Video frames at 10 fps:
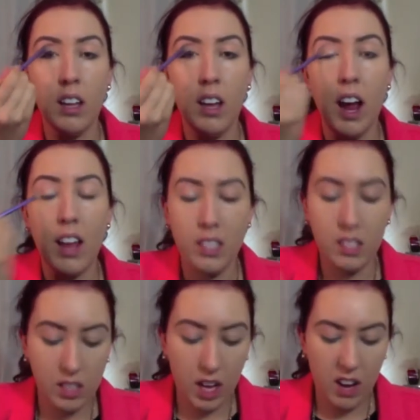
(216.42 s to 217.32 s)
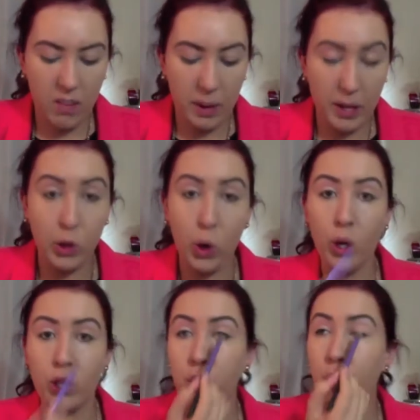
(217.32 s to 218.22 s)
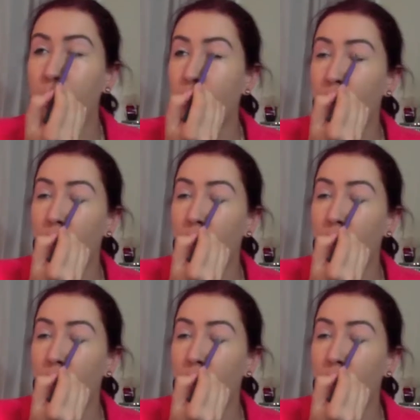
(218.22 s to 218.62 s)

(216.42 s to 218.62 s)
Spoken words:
And this is kind of my go-to